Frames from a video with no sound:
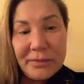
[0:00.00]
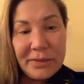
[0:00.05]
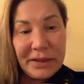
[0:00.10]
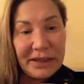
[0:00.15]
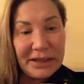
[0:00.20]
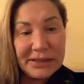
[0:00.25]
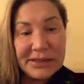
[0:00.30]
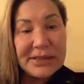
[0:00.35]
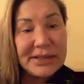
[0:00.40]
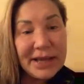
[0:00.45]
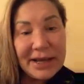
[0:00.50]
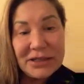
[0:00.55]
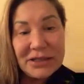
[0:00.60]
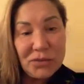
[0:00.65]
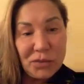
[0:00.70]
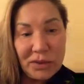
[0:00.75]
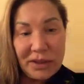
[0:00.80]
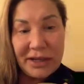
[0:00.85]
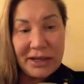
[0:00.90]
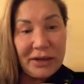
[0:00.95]
because that's
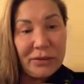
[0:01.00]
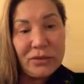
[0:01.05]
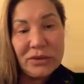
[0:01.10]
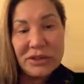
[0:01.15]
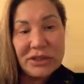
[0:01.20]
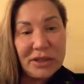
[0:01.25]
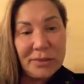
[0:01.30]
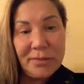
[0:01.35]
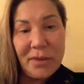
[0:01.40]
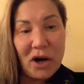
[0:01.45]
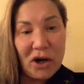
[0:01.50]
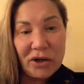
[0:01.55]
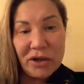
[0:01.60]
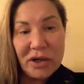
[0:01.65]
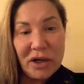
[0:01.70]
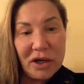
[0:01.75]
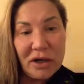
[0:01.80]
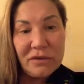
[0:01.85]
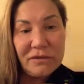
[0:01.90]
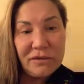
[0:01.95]
what he was a part
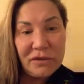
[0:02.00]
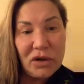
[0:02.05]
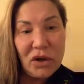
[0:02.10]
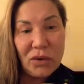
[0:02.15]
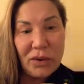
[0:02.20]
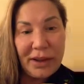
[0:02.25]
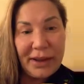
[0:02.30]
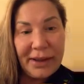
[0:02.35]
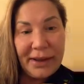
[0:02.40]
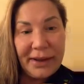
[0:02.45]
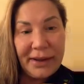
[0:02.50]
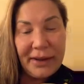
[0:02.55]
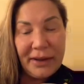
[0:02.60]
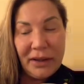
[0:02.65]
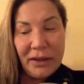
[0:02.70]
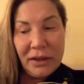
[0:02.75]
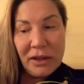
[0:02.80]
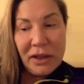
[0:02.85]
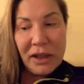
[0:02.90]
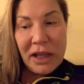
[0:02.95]
of,
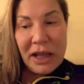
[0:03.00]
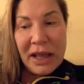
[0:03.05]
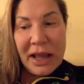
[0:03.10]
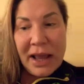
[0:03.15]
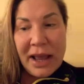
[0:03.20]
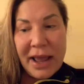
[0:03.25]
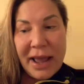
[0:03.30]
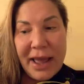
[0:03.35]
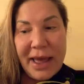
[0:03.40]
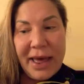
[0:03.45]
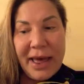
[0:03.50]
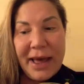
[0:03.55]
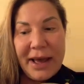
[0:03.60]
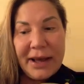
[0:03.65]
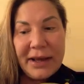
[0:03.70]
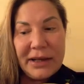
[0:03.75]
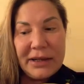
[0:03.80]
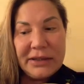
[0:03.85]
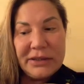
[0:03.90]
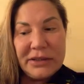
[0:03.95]
okay?
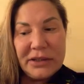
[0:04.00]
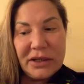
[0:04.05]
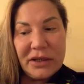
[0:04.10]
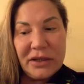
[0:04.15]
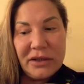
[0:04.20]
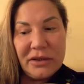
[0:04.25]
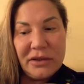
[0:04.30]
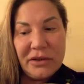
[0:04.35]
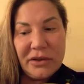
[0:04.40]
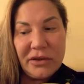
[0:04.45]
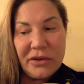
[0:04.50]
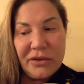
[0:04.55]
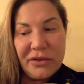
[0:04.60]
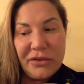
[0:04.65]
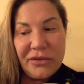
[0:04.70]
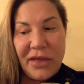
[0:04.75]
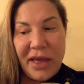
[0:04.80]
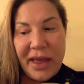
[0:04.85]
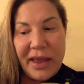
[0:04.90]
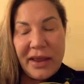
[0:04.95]
And
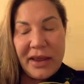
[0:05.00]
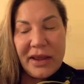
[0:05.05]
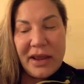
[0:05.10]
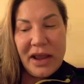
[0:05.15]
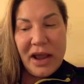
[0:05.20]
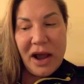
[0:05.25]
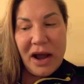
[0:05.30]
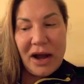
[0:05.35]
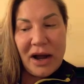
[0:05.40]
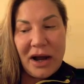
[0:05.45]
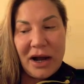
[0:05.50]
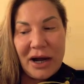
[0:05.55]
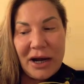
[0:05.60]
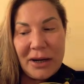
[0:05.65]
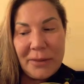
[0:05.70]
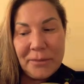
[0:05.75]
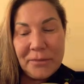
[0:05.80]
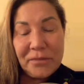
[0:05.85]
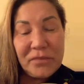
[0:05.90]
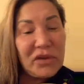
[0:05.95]
they're
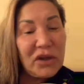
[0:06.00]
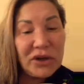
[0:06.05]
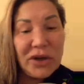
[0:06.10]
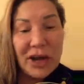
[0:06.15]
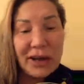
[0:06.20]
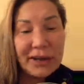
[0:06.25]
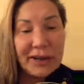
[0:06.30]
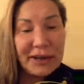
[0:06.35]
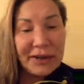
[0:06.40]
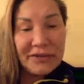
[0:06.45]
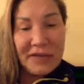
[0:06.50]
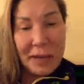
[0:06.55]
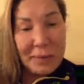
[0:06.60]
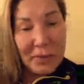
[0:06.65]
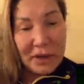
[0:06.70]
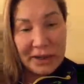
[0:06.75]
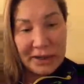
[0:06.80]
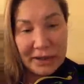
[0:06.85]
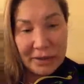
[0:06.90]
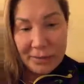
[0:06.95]
not going to give that
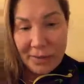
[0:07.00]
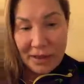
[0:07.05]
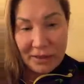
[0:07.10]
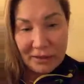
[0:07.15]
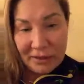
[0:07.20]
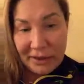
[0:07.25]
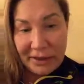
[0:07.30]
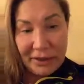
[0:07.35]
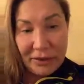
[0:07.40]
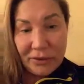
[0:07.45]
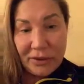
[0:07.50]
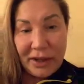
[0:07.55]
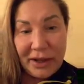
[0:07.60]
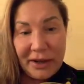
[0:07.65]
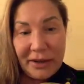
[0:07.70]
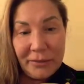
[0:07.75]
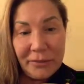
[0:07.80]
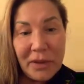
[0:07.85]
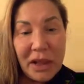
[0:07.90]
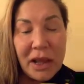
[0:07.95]
money to Melanie,
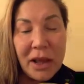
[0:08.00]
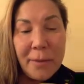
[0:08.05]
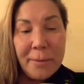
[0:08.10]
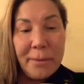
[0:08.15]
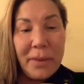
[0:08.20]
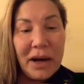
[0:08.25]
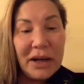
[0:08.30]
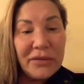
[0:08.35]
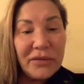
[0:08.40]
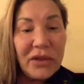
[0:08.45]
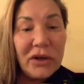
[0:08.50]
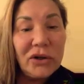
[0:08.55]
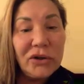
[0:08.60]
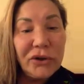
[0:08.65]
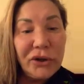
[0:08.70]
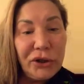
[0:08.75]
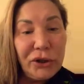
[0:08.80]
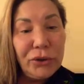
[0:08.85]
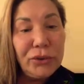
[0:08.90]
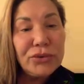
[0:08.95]
okay? But they'll
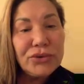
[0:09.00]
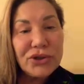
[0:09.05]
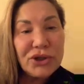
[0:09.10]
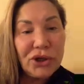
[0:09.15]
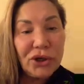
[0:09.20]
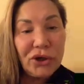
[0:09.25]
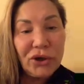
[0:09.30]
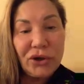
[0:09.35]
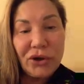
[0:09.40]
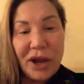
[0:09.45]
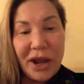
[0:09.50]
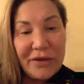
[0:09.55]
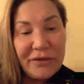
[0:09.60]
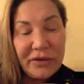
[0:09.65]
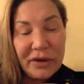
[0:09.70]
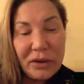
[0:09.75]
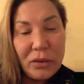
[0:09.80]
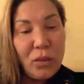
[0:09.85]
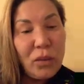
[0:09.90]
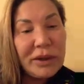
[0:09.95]
use her
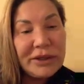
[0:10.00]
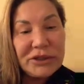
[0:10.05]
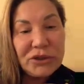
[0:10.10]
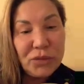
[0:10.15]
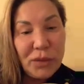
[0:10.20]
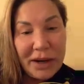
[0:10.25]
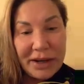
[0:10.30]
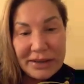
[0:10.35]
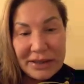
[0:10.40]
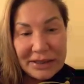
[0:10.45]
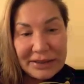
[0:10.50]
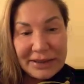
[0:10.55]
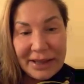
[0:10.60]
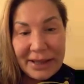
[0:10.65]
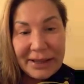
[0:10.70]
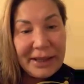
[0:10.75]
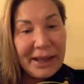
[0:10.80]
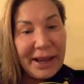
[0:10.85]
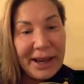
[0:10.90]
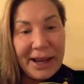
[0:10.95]
every which way that they
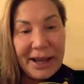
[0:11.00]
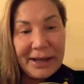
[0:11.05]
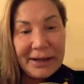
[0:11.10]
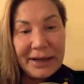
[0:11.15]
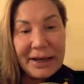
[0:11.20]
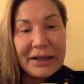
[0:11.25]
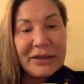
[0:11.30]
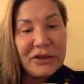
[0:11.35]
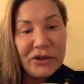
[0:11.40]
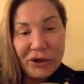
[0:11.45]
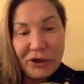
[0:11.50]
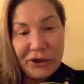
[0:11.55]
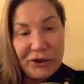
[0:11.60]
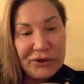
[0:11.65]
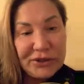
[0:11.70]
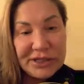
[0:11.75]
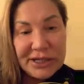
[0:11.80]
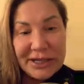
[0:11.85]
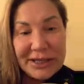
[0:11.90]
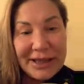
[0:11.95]
can, and they're
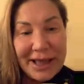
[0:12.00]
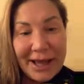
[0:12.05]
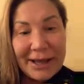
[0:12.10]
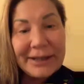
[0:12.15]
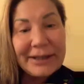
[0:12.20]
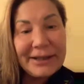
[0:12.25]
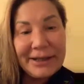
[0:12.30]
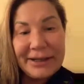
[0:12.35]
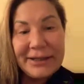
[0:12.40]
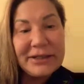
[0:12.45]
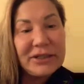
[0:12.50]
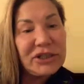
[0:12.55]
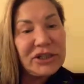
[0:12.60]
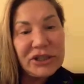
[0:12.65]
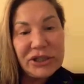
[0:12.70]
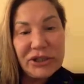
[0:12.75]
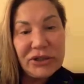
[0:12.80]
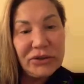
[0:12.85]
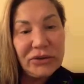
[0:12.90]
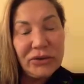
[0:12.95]
using that kid
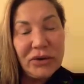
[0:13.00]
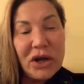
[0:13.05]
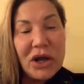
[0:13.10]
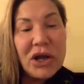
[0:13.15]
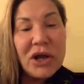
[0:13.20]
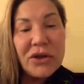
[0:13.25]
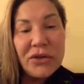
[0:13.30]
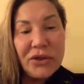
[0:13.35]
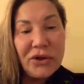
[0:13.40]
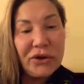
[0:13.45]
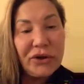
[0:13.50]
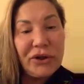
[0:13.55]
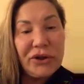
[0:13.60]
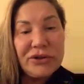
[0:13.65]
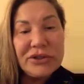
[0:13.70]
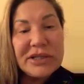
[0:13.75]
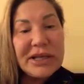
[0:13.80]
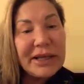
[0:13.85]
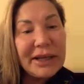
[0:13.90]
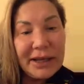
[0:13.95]
too. They're
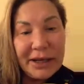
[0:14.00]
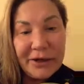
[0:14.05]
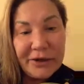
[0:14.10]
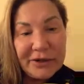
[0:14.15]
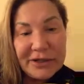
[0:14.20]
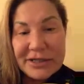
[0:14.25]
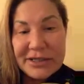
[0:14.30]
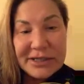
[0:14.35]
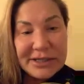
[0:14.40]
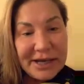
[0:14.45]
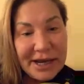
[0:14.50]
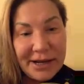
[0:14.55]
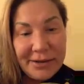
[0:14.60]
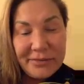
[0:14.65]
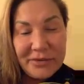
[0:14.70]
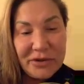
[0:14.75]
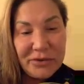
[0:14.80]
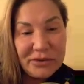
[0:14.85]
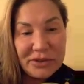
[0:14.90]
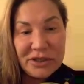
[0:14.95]
using Aaron's name
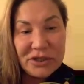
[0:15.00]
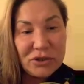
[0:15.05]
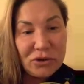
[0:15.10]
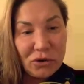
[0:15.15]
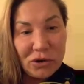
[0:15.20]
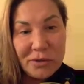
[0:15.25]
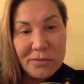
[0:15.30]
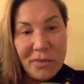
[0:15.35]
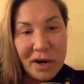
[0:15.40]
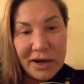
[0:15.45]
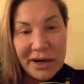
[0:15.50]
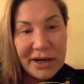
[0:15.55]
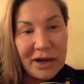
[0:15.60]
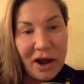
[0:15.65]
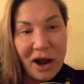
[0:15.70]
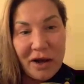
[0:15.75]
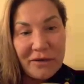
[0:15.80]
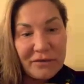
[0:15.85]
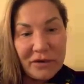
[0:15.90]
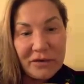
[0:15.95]
to extort money
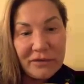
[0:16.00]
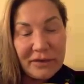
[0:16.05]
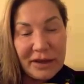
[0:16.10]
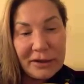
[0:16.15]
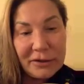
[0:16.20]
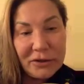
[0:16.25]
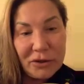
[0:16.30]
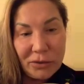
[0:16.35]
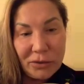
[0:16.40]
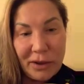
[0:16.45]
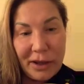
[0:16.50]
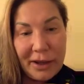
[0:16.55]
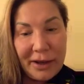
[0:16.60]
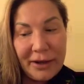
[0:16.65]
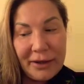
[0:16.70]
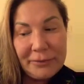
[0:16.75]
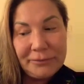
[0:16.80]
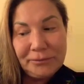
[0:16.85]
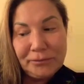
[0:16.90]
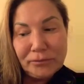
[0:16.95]
off of it,
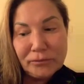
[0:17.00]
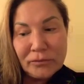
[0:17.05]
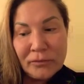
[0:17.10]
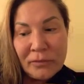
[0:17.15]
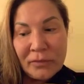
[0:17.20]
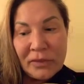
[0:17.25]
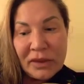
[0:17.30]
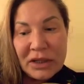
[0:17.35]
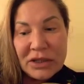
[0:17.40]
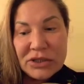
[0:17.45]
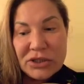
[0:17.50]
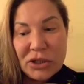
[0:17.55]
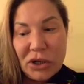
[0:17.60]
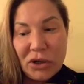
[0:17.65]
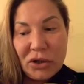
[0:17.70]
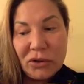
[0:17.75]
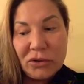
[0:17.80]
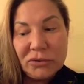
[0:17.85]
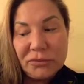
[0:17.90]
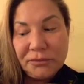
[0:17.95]
okay?
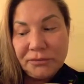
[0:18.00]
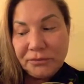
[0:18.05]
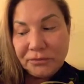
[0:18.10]
So